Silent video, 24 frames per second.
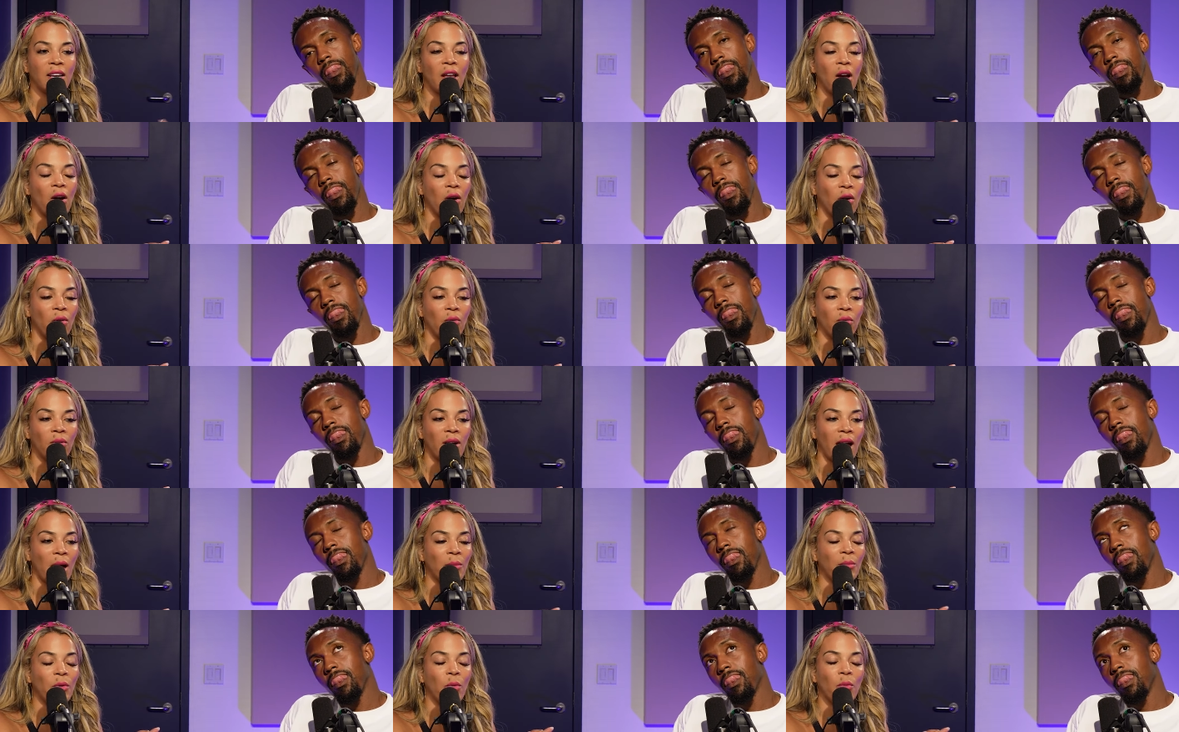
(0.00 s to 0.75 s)
Speaker 1: no, I'm
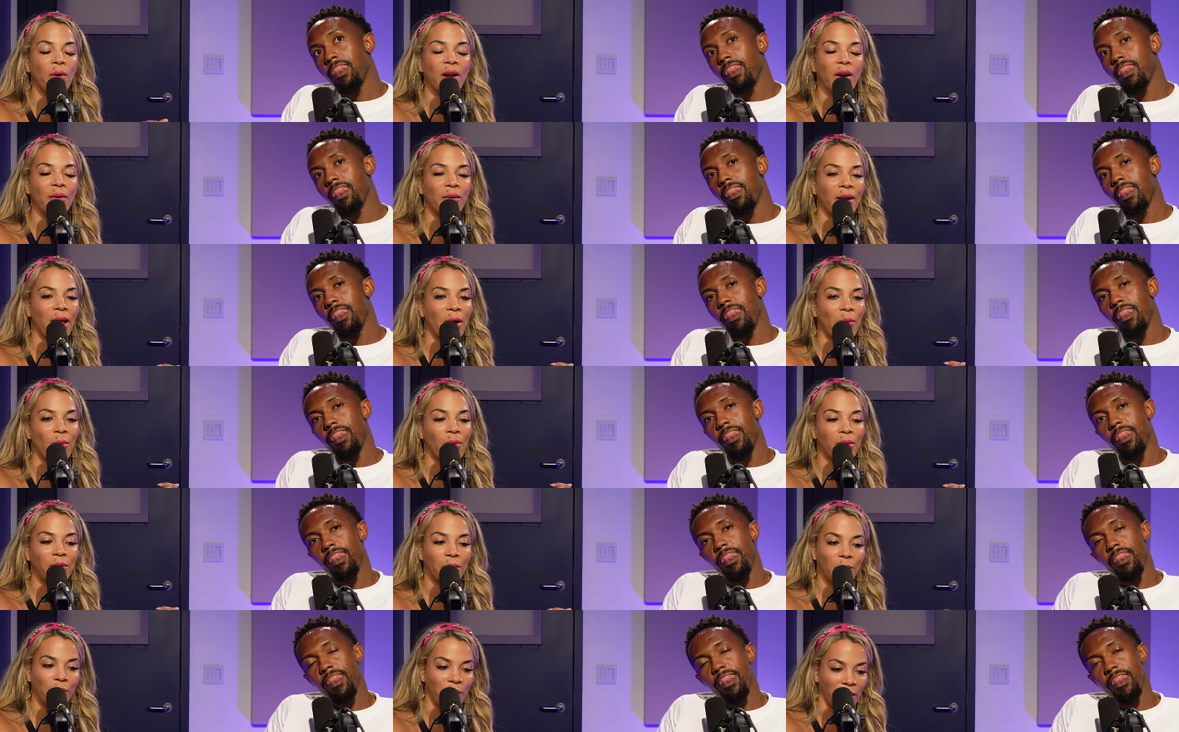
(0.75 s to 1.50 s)
gonna wear what I
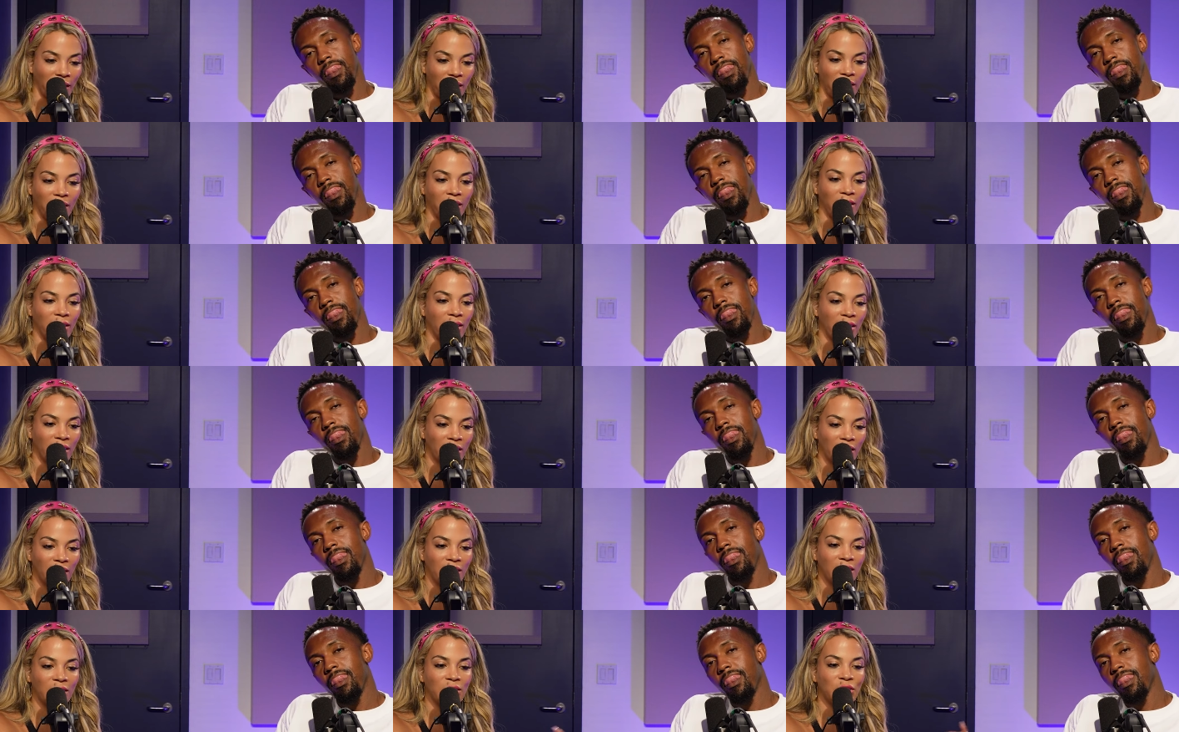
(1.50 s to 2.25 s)
wanna wear
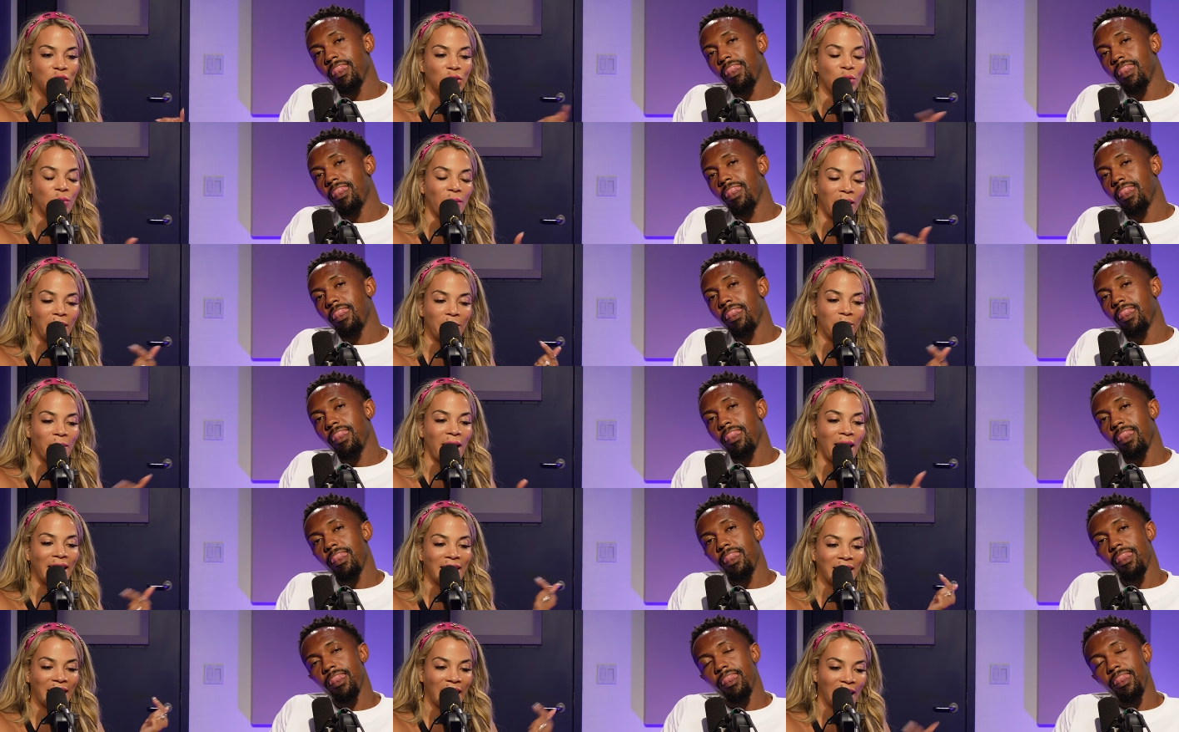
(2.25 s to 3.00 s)
because you ain't my
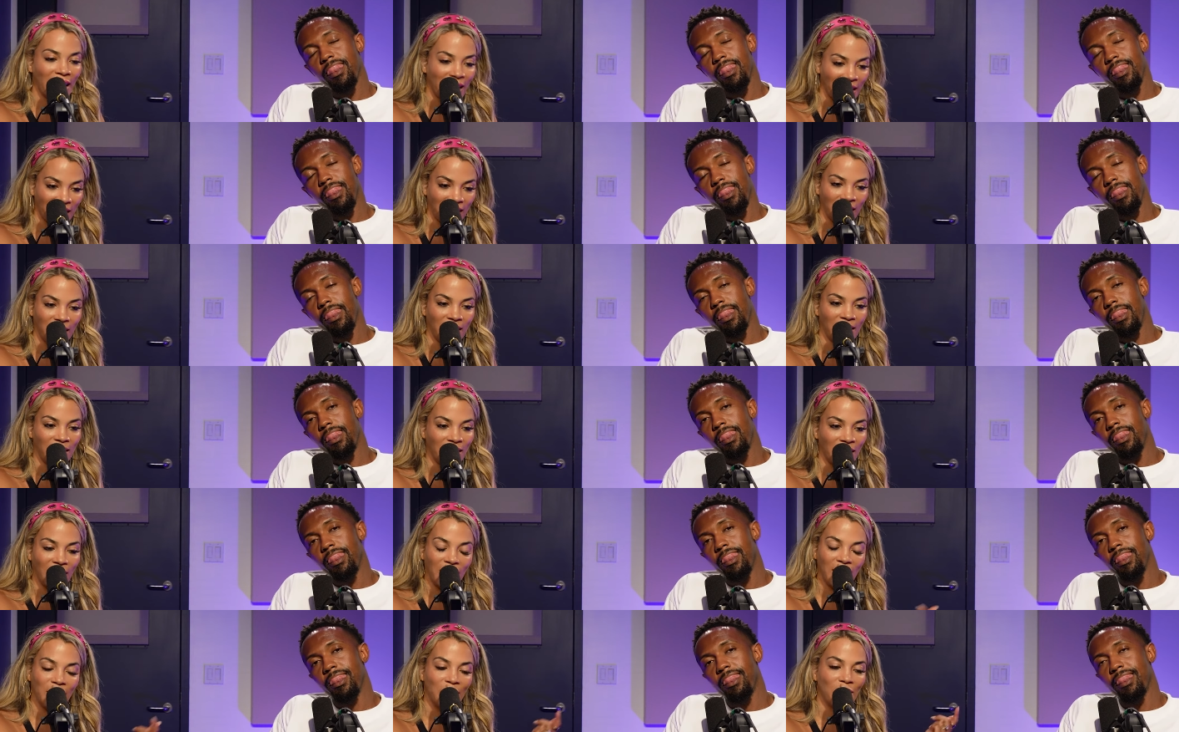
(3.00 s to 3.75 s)
daddy
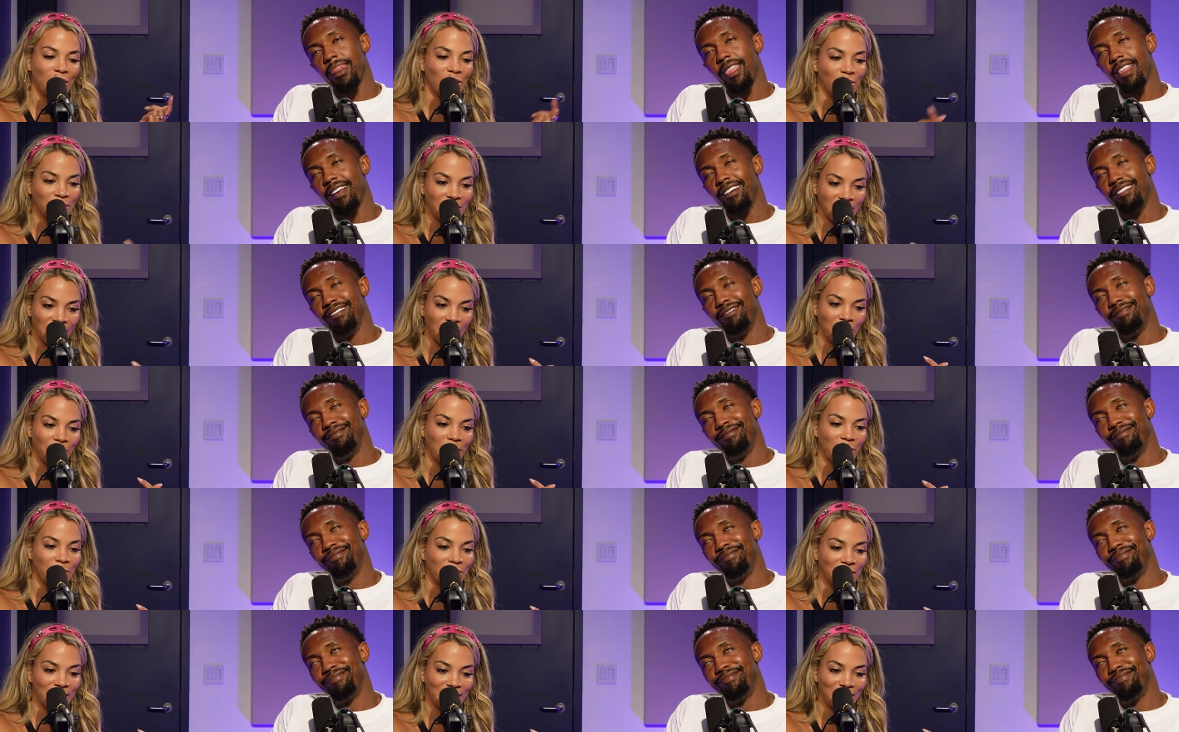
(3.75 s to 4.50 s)
and you don't tell me
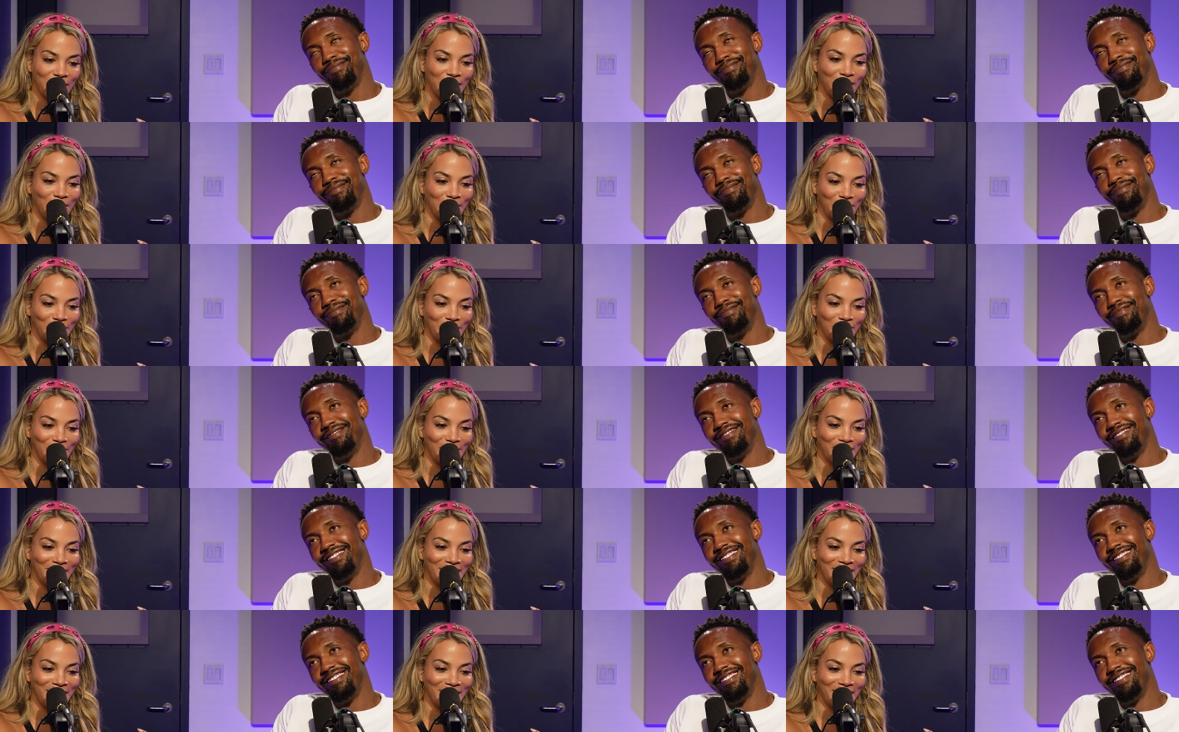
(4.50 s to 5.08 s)
what to do.